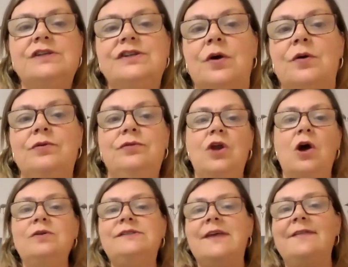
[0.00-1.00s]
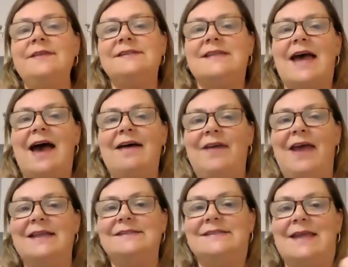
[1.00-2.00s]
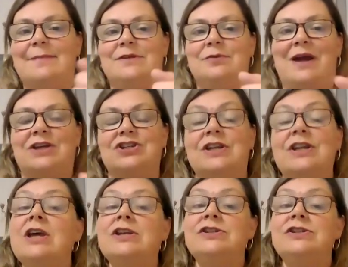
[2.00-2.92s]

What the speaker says: So notes on the staff and stem direction.